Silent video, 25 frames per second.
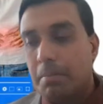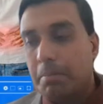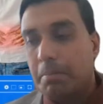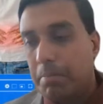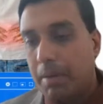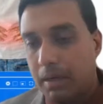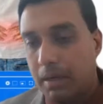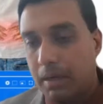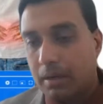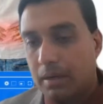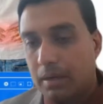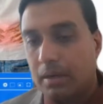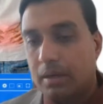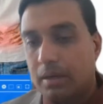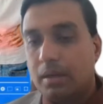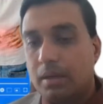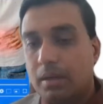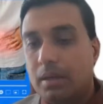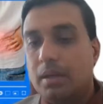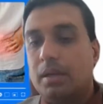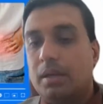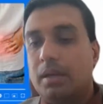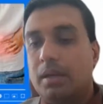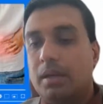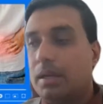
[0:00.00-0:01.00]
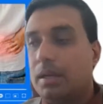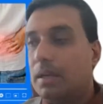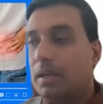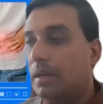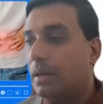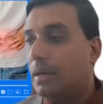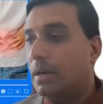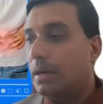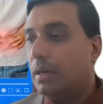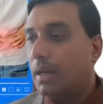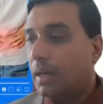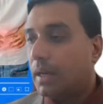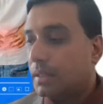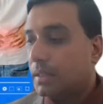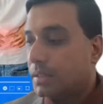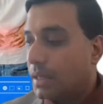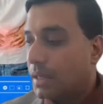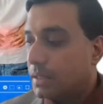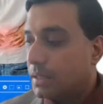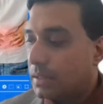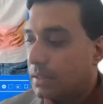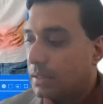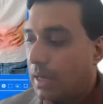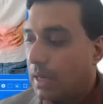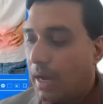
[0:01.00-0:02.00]
But in a
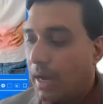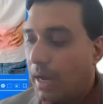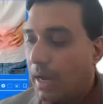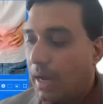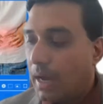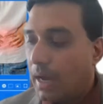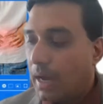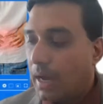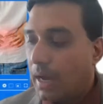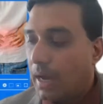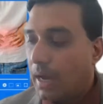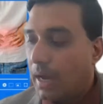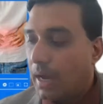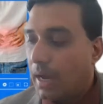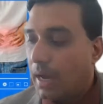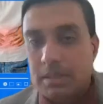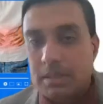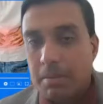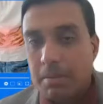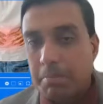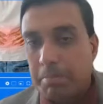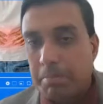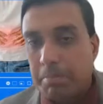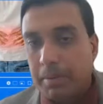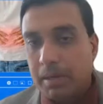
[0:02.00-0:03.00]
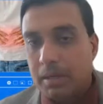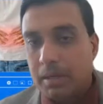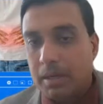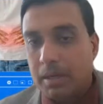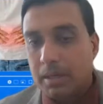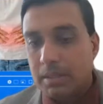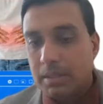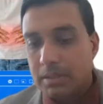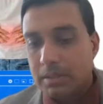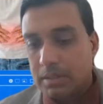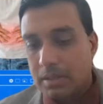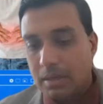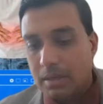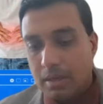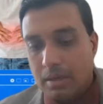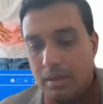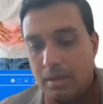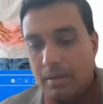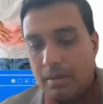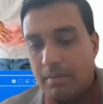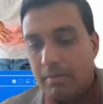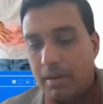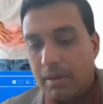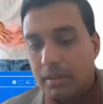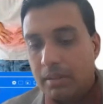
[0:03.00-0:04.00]
DEXA scan, it is a simple test
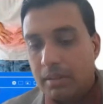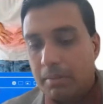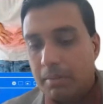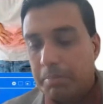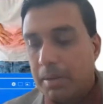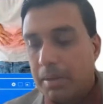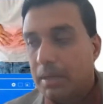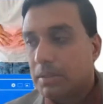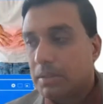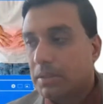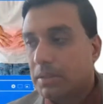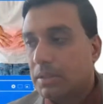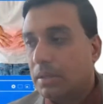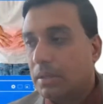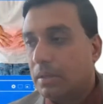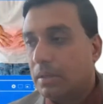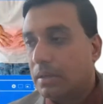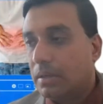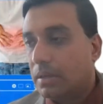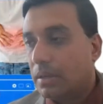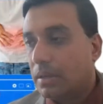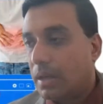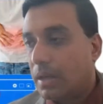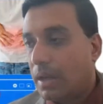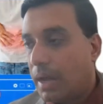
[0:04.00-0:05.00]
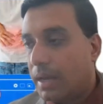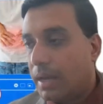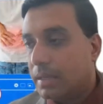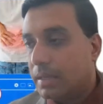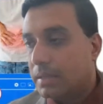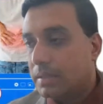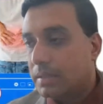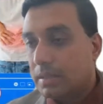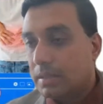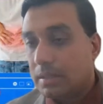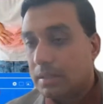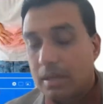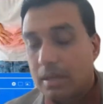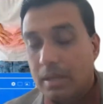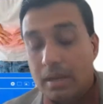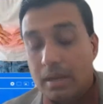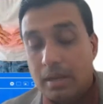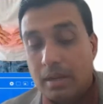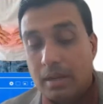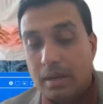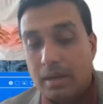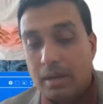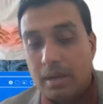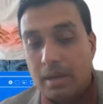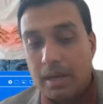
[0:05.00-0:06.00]
where the patient has
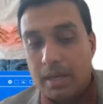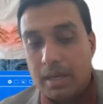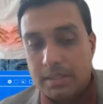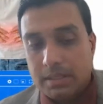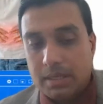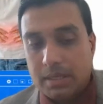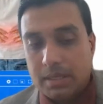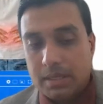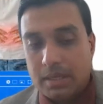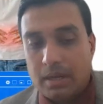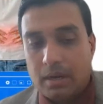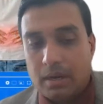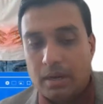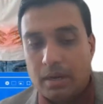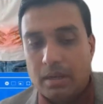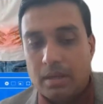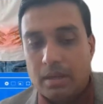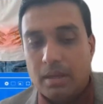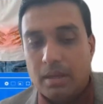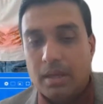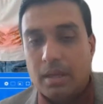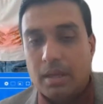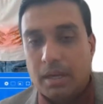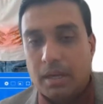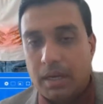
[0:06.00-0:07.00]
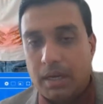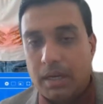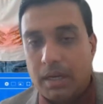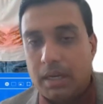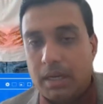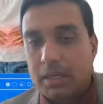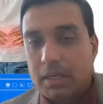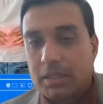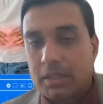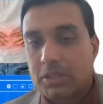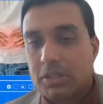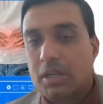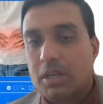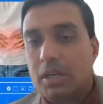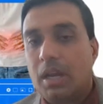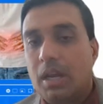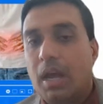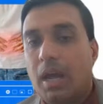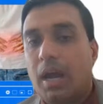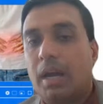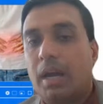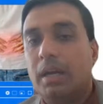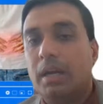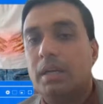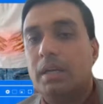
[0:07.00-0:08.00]
lesser radiation,
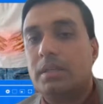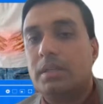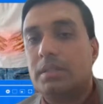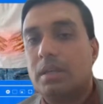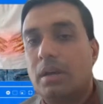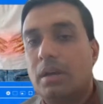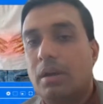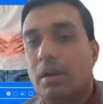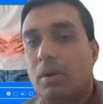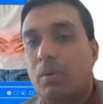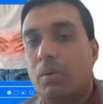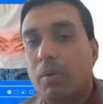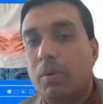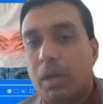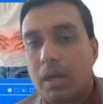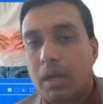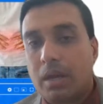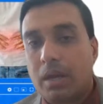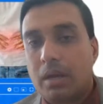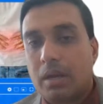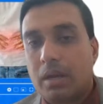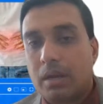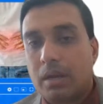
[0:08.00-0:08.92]
and it's a quick